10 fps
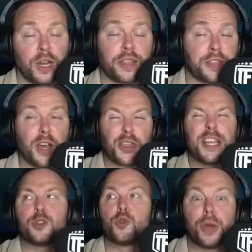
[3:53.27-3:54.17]
I, I, think
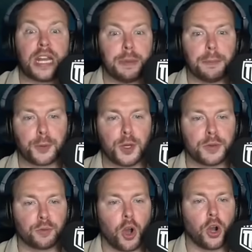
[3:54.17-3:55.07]
he's already been
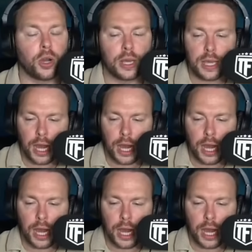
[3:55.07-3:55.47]
proven wrong.